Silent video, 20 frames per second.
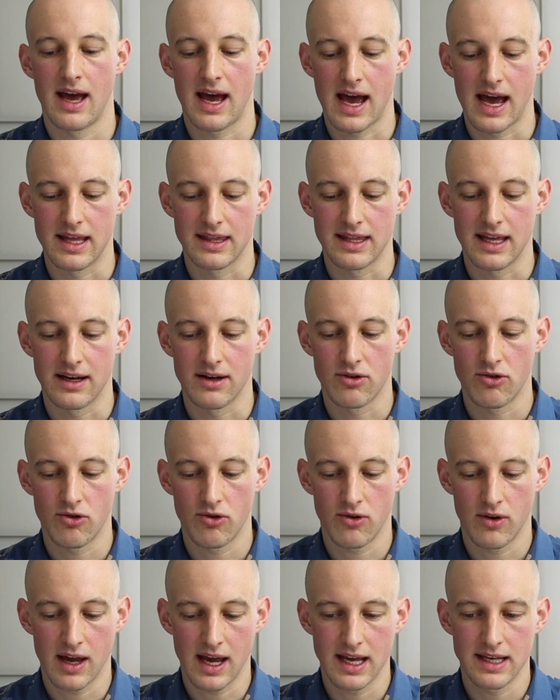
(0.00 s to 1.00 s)
and then
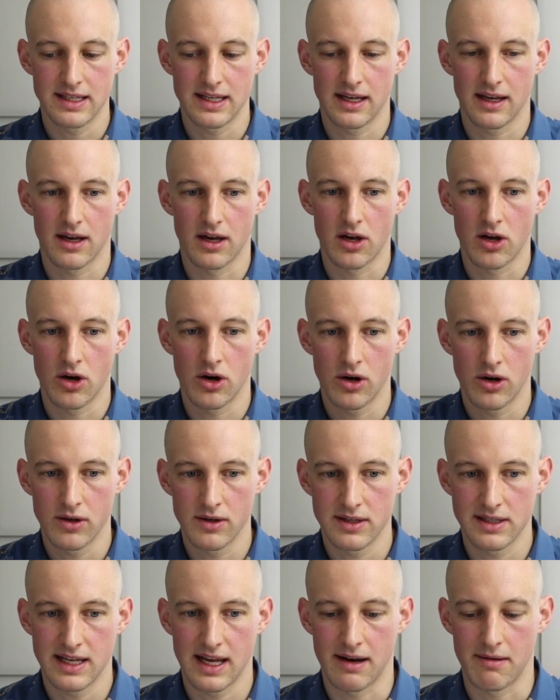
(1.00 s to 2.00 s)
creating a
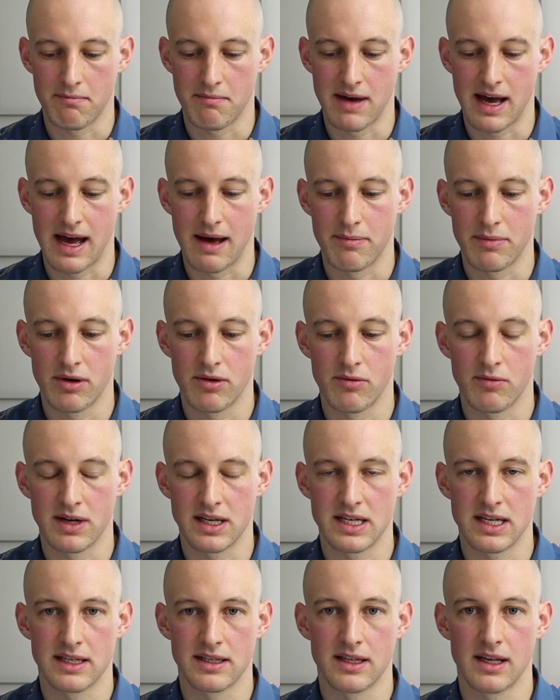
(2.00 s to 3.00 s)
content map,
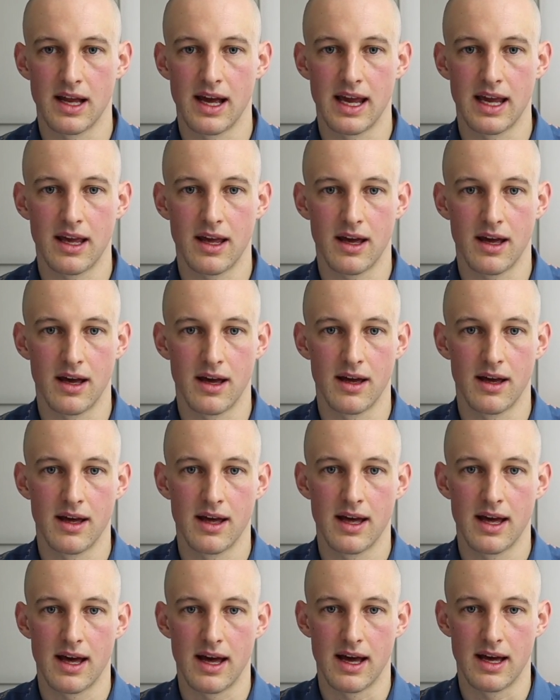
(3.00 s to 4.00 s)
which is like a
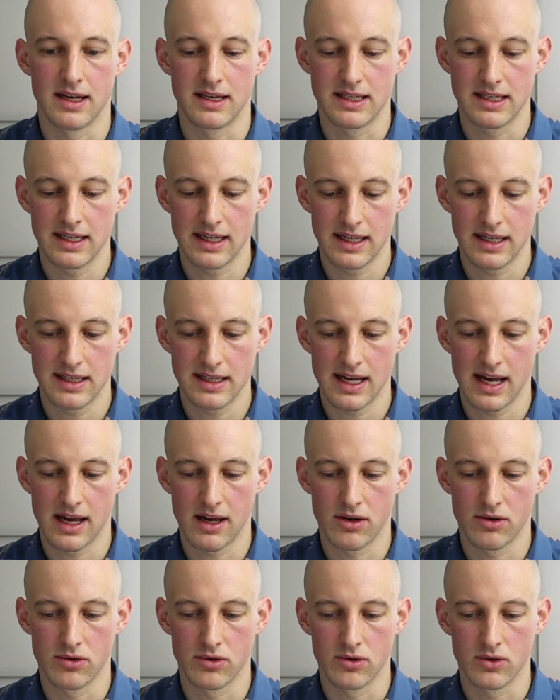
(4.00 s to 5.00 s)

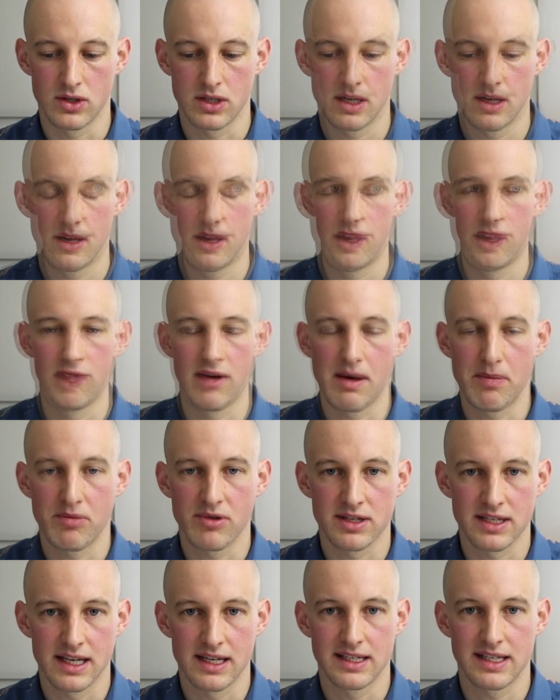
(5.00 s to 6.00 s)
detailed
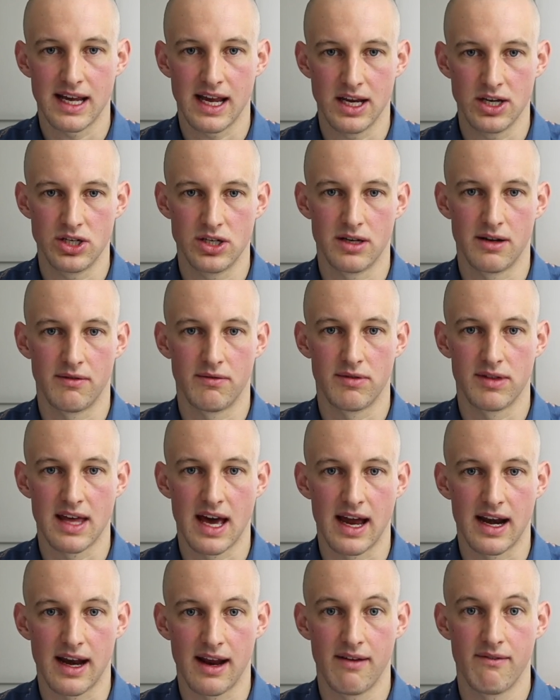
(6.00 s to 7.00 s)
representation of
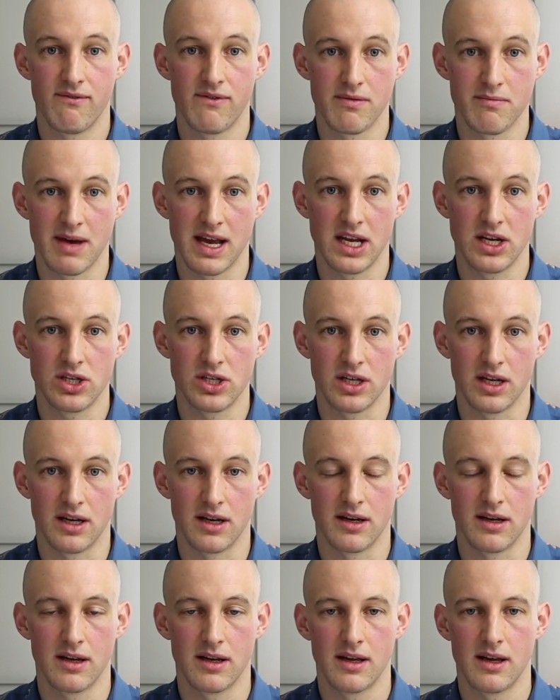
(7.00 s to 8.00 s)
that
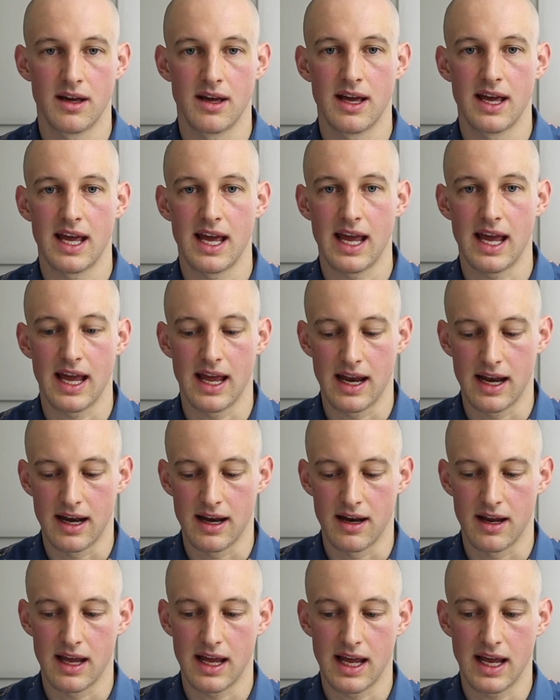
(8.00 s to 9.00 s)
information
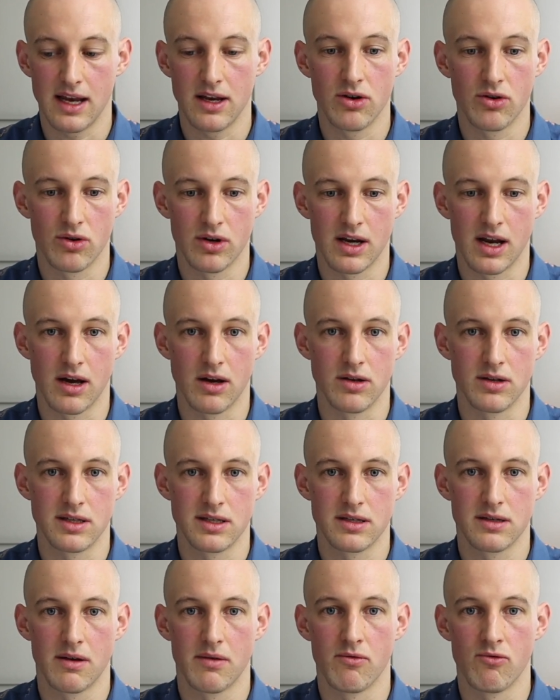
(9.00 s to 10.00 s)
in your
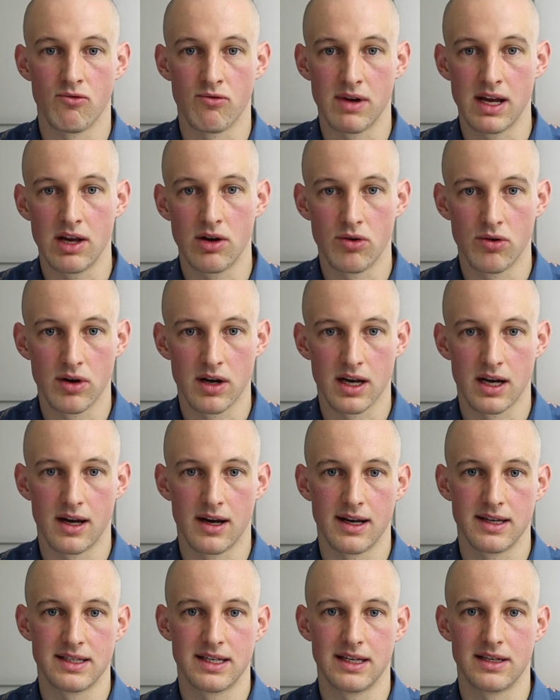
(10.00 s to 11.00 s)
notes,
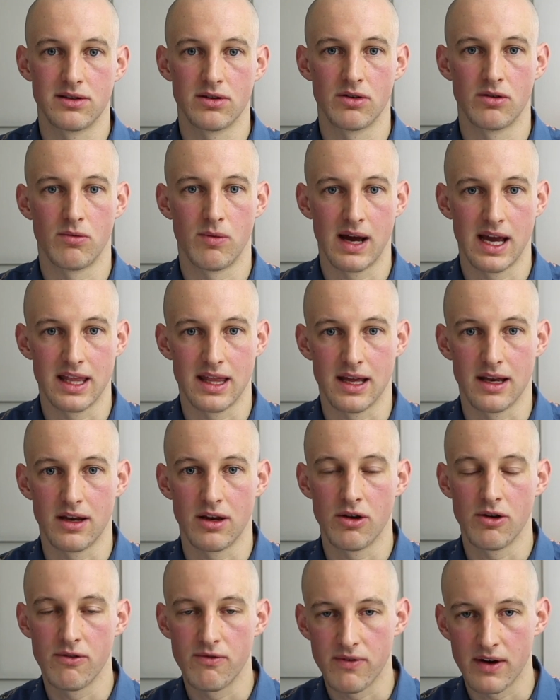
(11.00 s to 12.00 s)
reorganized into a way that
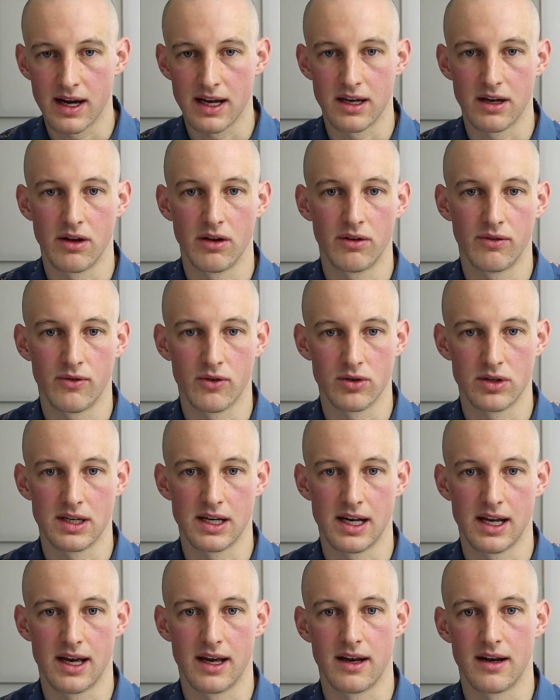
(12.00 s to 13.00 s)
you find useful to
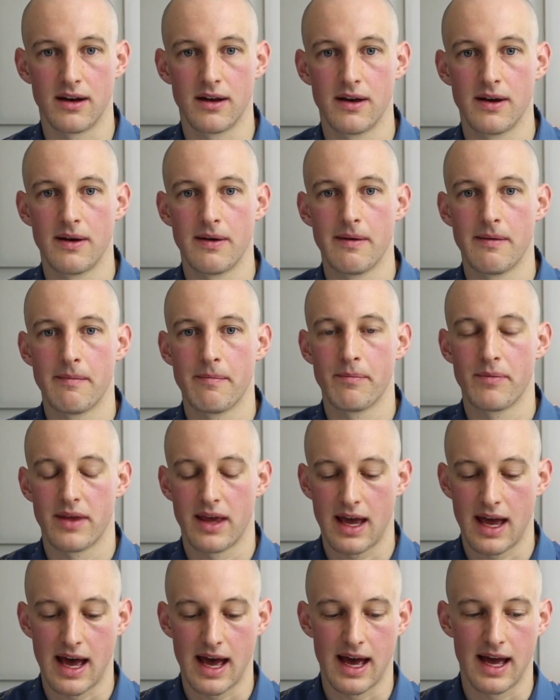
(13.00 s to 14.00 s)
learn.
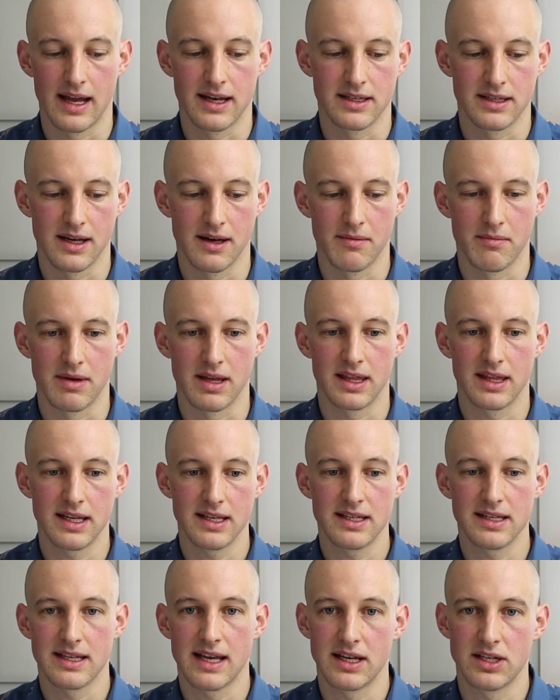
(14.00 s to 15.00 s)
And
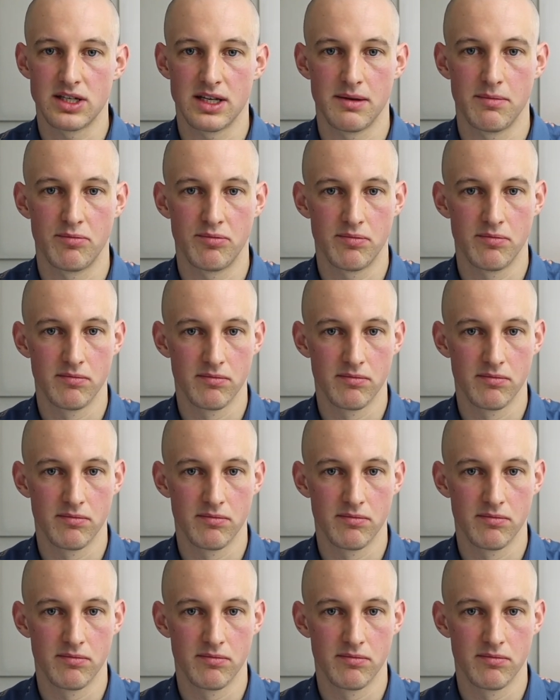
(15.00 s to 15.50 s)
this is actually